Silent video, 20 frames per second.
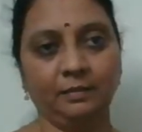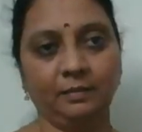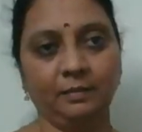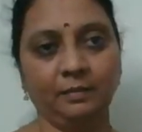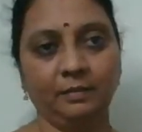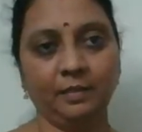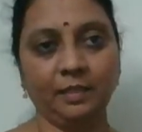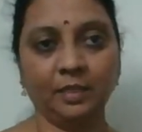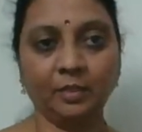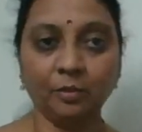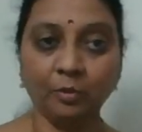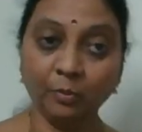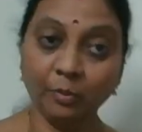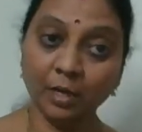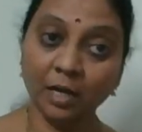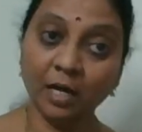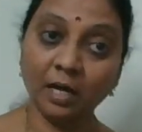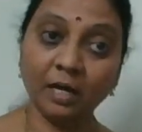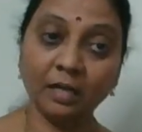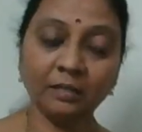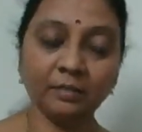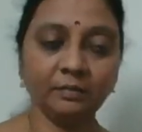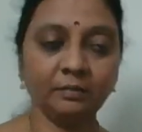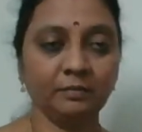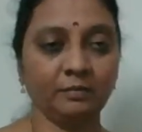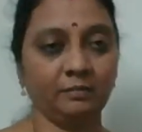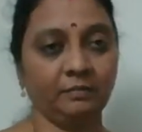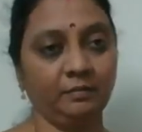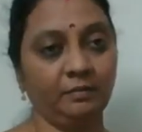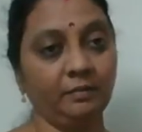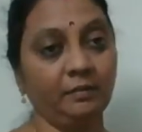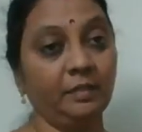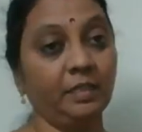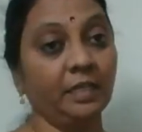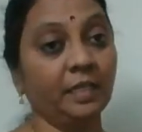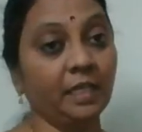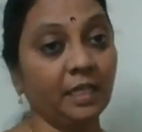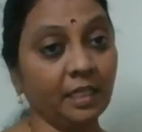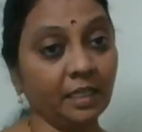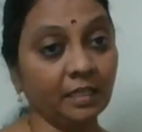the Quran, the
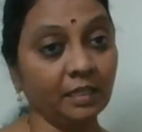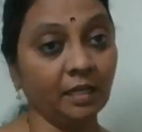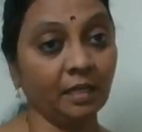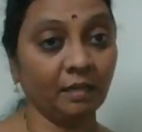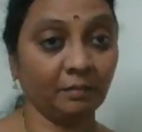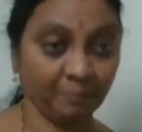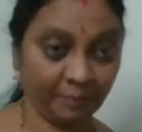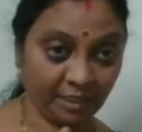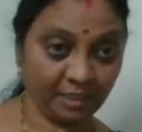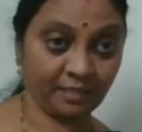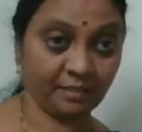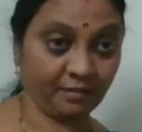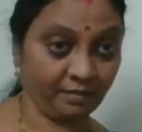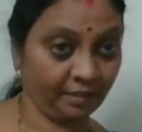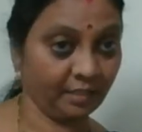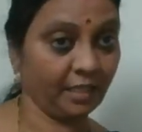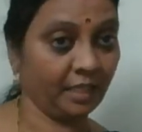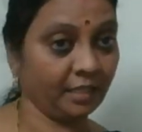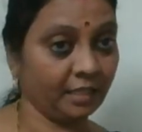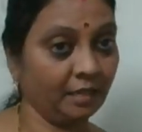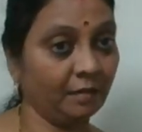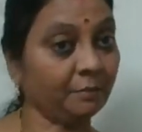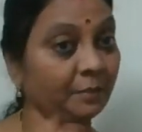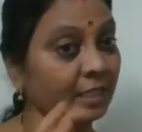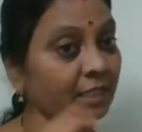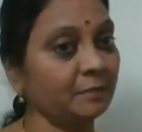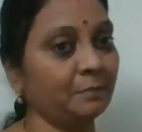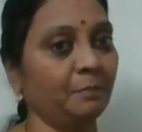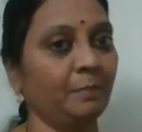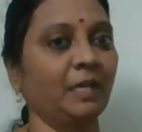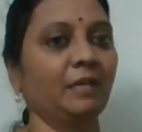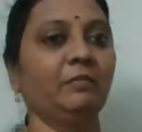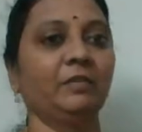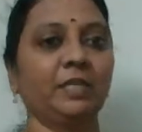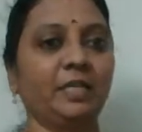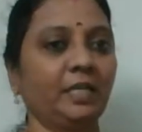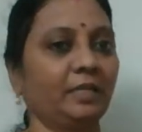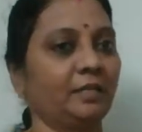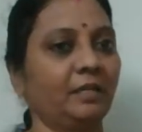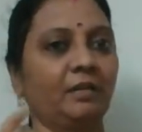Gita means Bhagavad
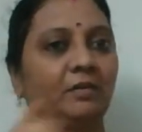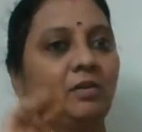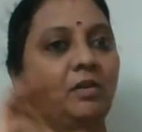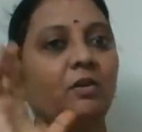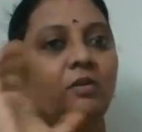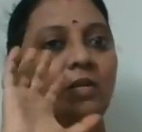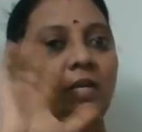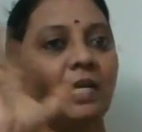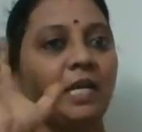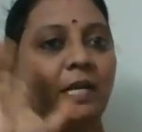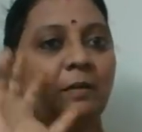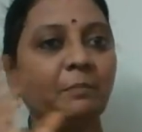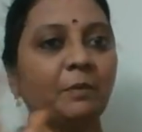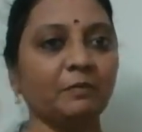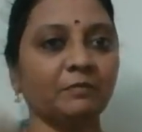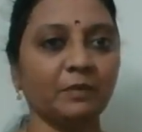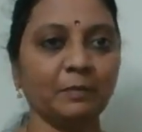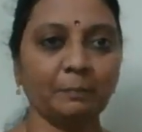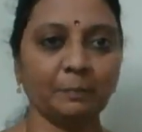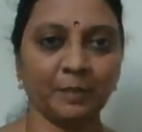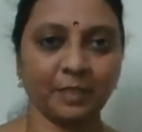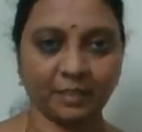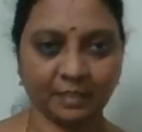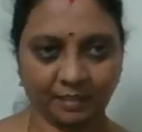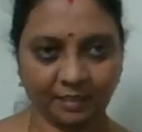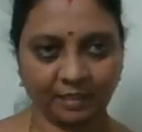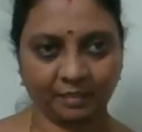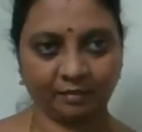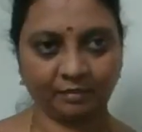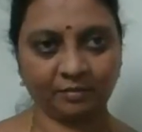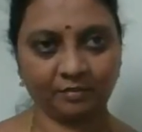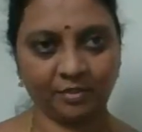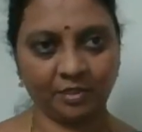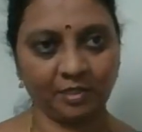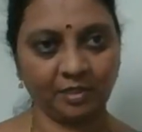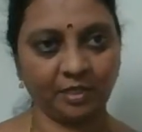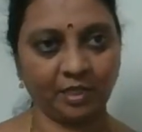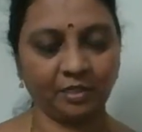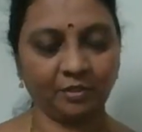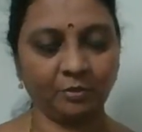Gita, not name of the person.
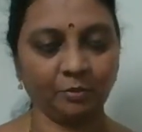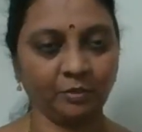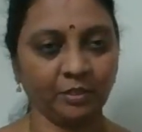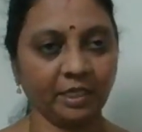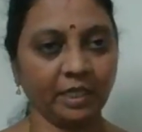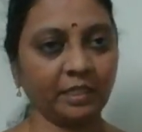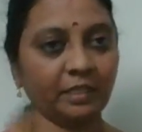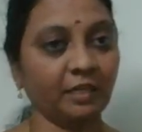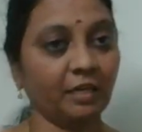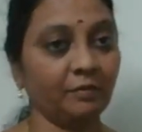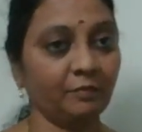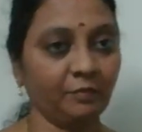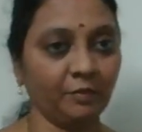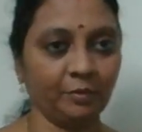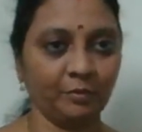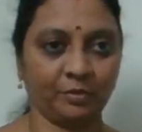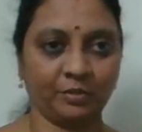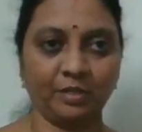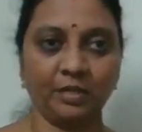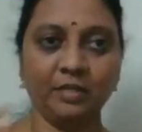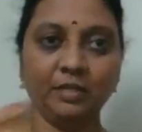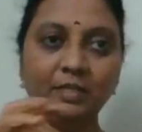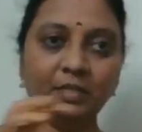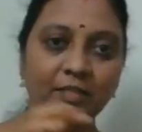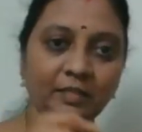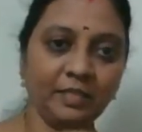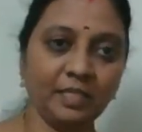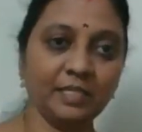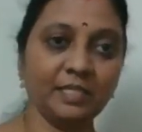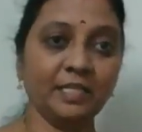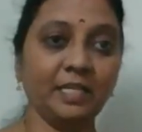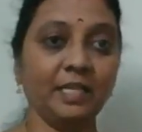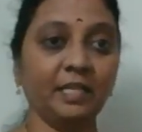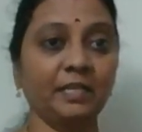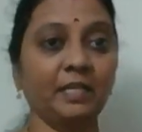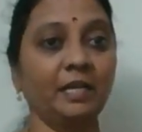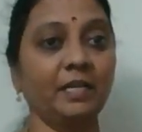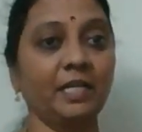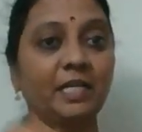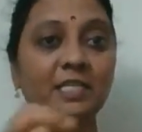Children, don't get confused. This
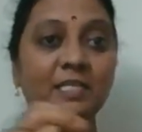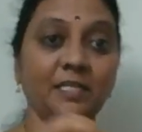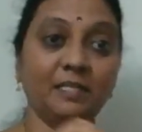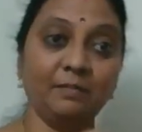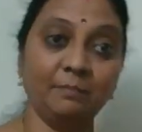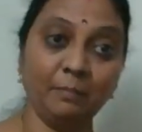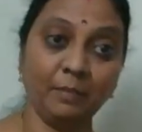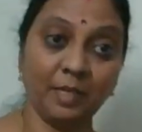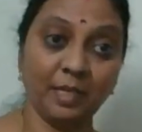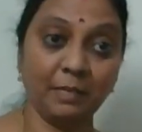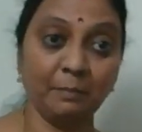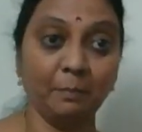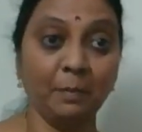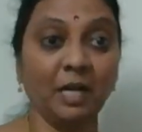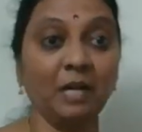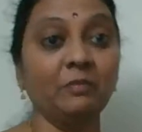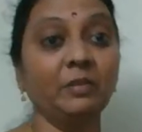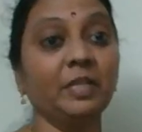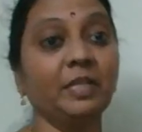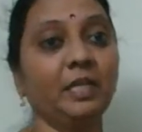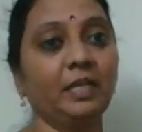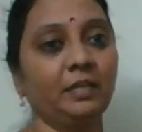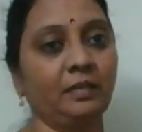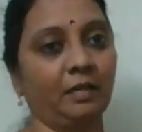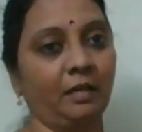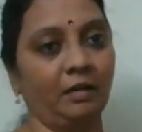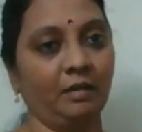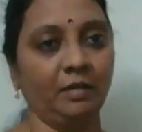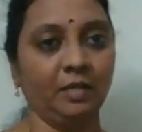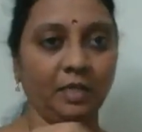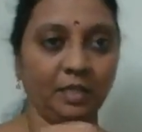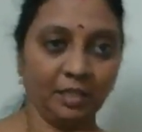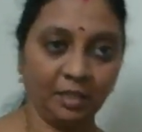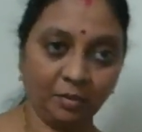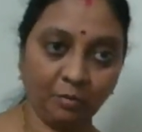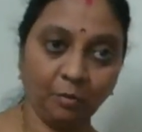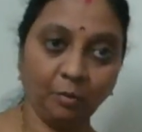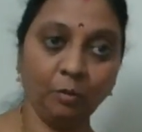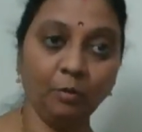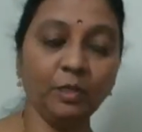Gita is the Bhagavad Gita,
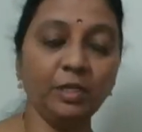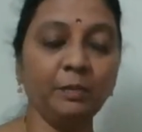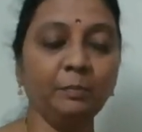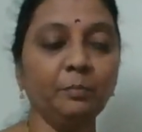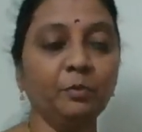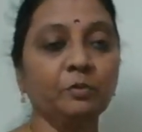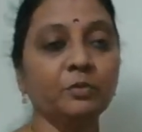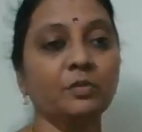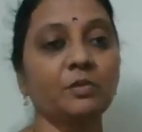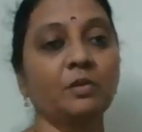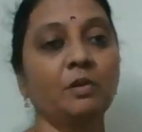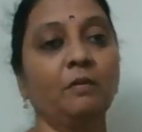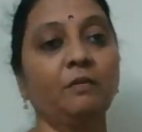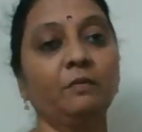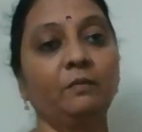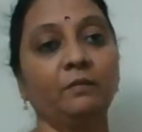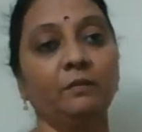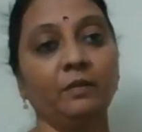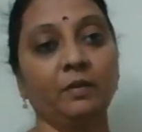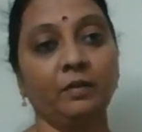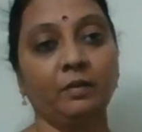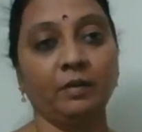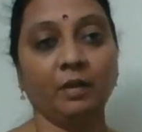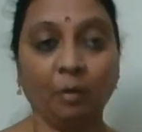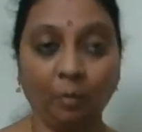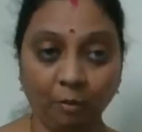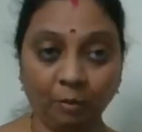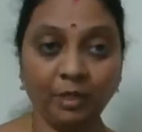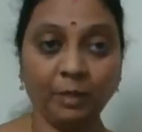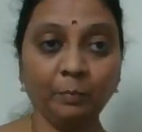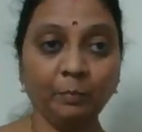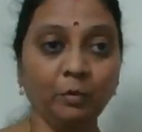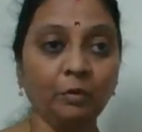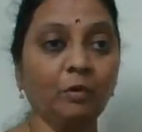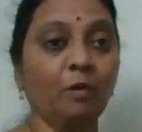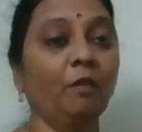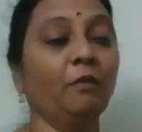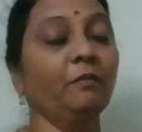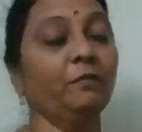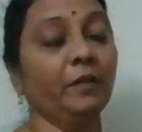the holy
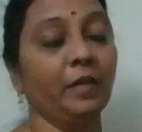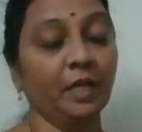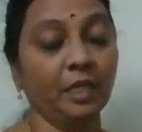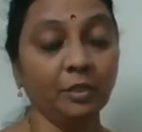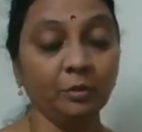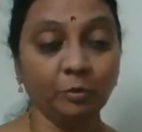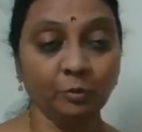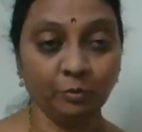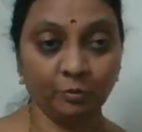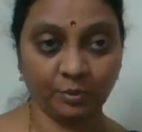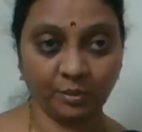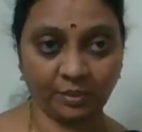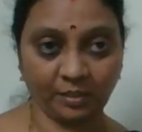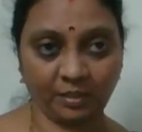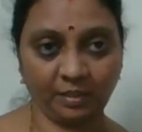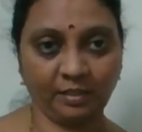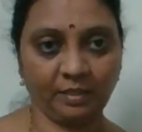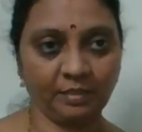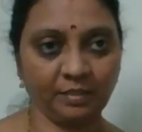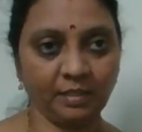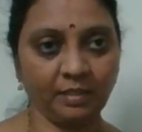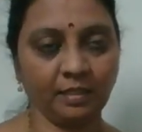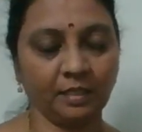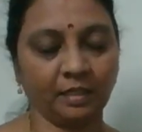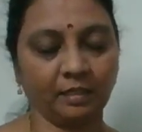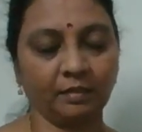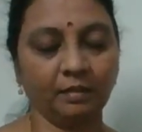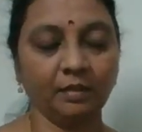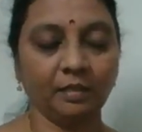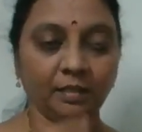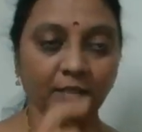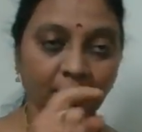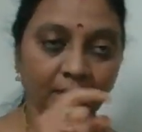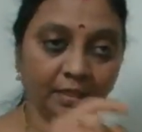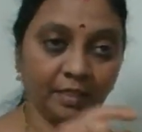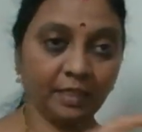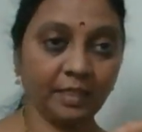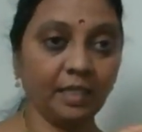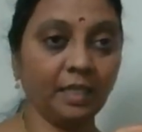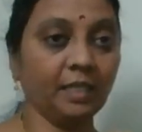book of Hindus, isn't it?
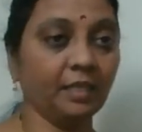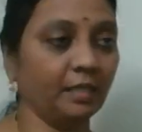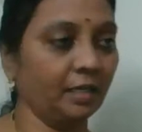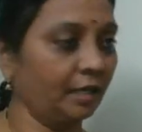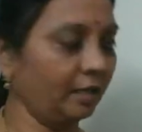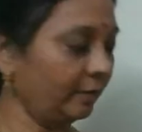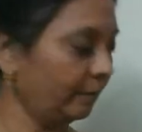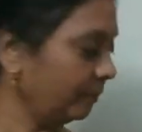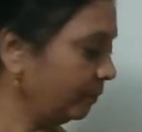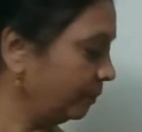The Gita.